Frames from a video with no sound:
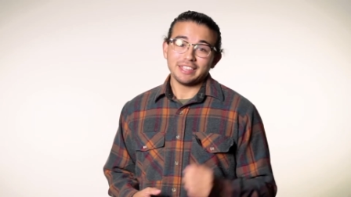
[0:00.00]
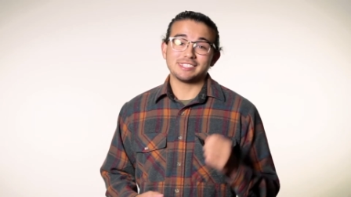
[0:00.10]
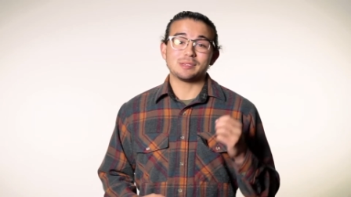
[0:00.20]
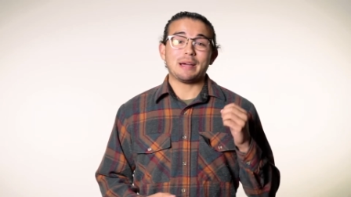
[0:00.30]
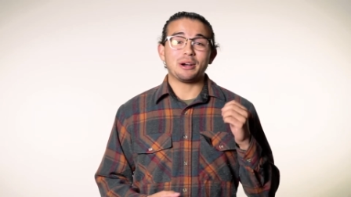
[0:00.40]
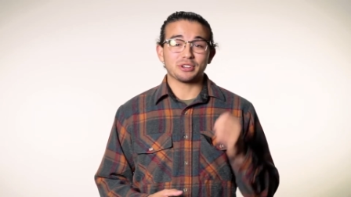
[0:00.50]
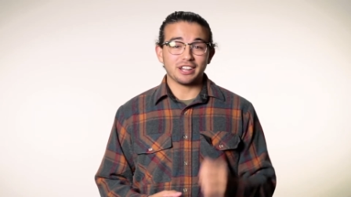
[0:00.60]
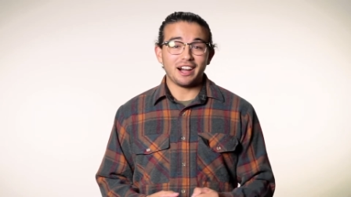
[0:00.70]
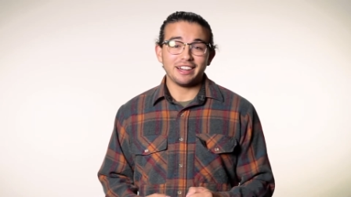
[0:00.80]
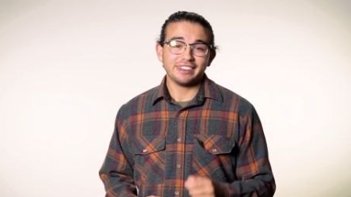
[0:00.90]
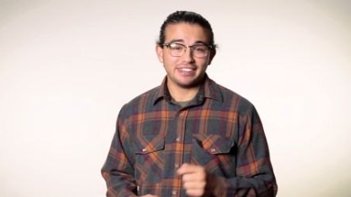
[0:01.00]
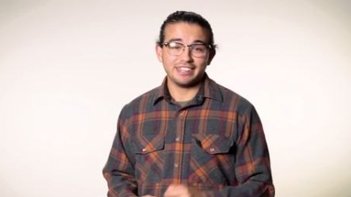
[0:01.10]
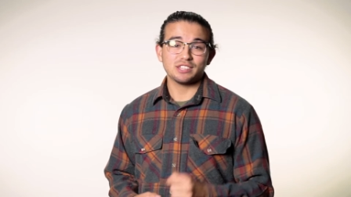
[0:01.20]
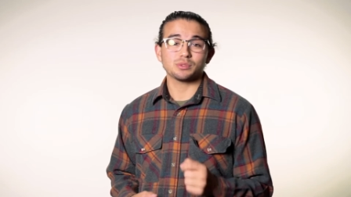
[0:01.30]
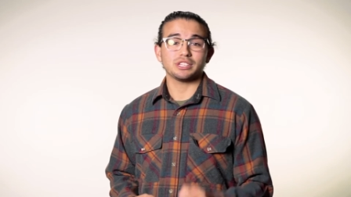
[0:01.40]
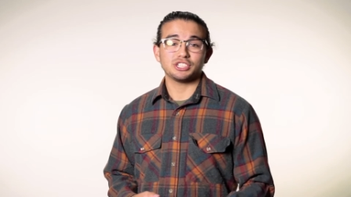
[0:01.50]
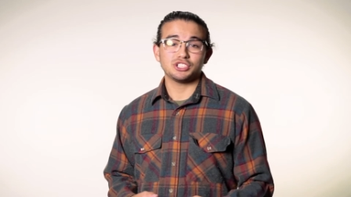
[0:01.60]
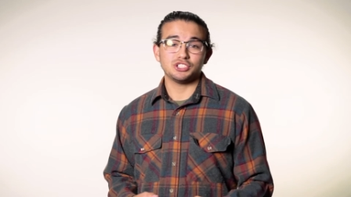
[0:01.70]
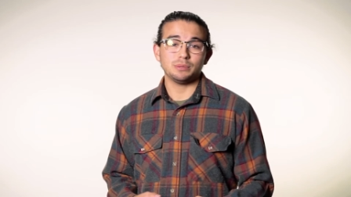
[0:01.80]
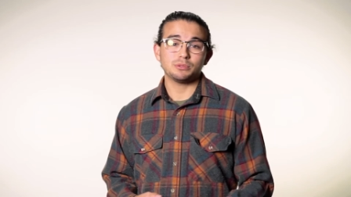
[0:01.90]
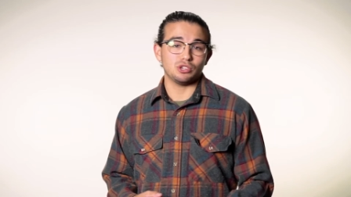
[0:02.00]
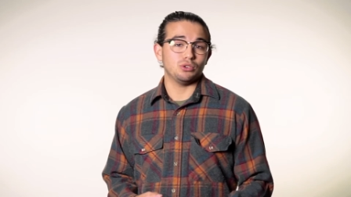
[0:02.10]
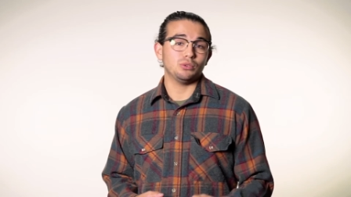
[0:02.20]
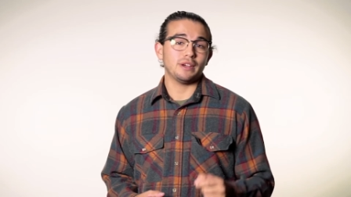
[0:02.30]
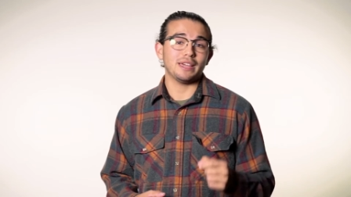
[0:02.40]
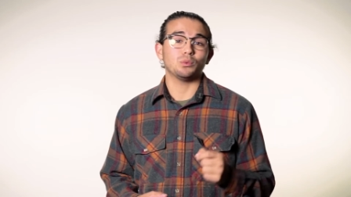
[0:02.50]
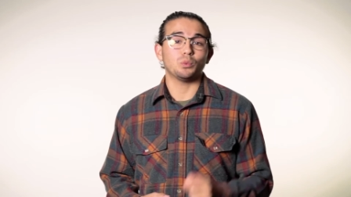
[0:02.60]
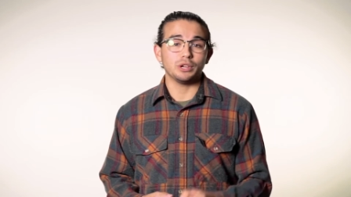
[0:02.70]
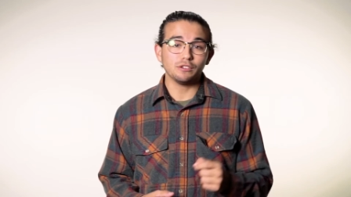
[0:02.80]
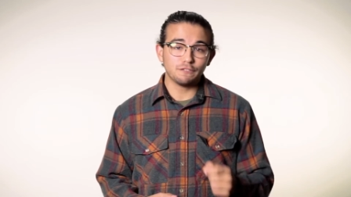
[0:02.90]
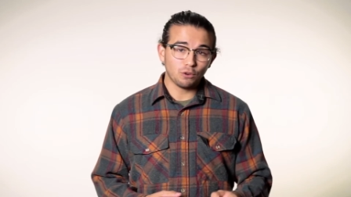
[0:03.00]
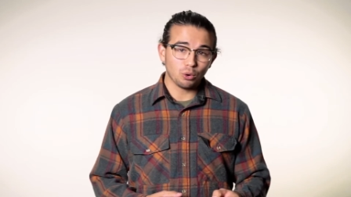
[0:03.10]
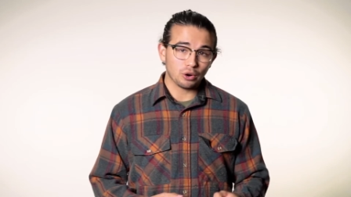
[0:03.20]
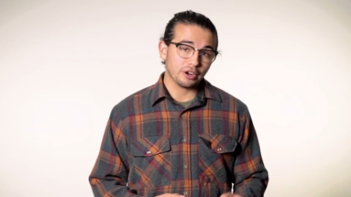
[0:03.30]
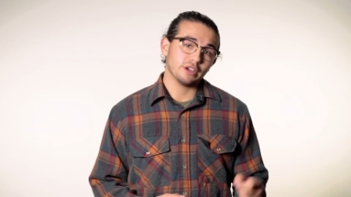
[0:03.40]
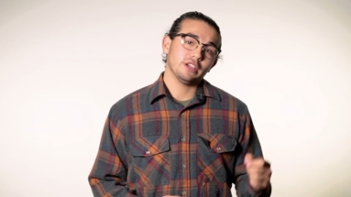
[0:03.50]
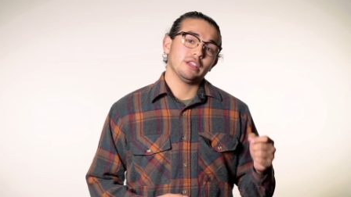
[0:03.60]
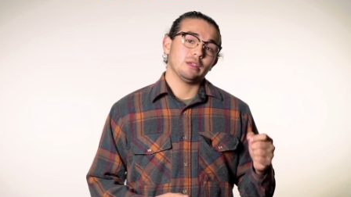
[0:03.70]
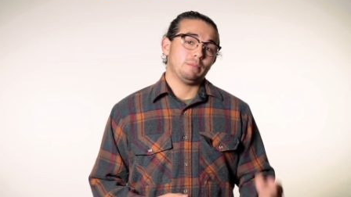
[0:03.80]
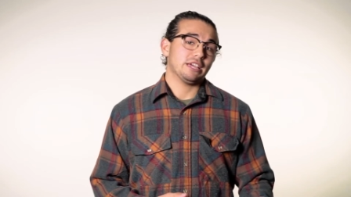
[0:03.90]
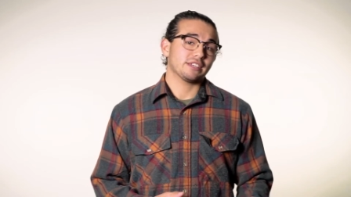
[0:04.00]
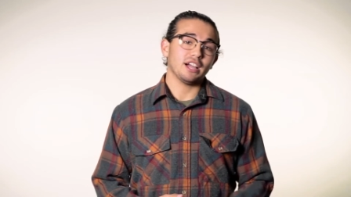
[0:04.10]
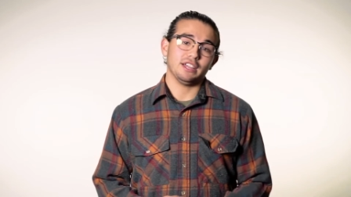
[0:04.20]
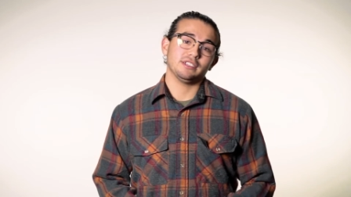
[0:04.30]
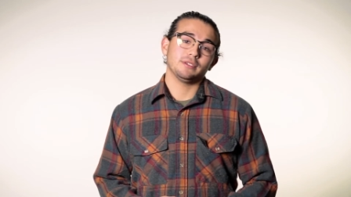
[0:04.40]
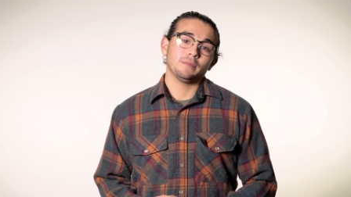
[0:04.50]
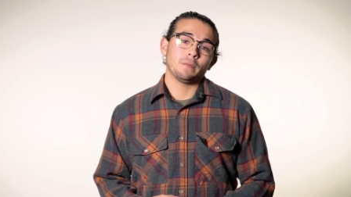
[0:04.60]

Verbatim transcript: it's about God and his relationship to and will for mankind.